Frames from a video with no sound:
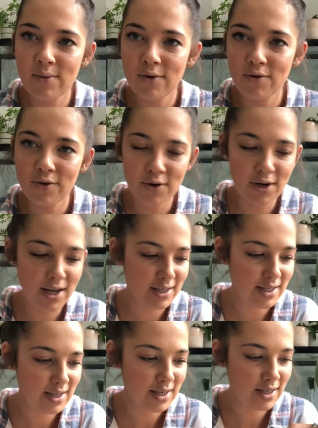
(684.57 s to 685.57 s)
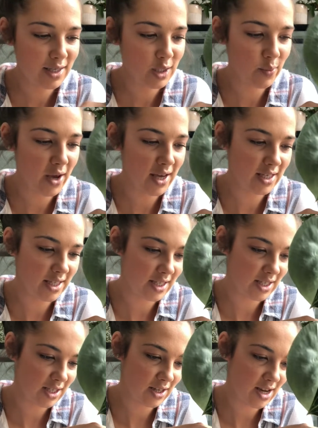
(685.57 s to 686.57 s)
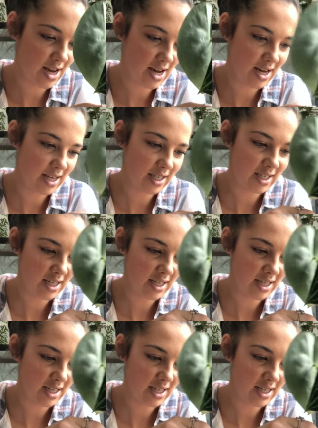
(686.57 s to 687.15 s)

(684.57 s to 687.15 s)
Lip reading: a few less spaces to hide.